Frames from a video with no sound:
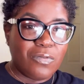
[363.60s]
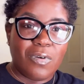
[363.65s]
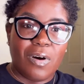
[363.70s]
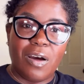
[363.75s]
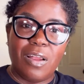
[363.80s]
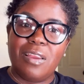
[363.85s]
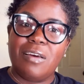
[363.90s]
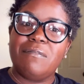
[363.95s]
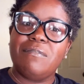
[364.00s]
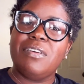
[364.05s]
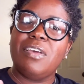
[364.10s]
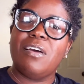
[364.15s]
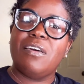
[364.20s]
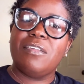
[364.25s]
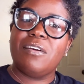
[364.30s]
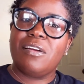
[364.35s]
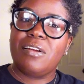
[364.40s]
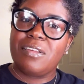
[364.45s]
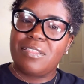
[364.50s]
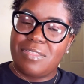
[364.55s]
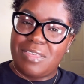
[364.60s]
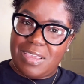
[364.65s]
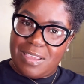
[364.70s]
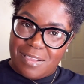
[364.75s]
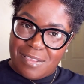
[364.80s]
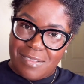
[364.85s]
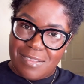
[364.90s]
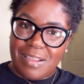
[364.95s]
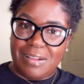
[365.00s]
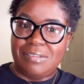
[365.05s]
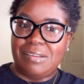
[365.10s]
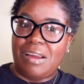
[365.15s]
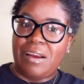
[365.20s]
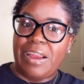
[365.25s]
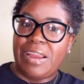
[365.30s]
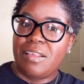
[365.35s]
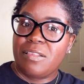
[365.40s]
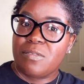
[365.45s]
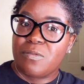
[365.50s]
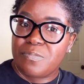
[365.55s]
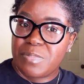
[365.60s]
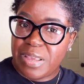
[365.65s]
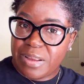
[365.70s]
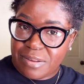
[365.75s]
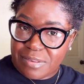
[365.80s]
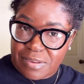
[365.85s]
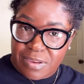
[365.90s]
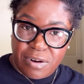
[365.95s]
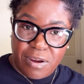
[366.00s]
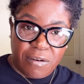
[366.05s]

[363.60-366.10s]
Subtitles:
all of the other things that are expected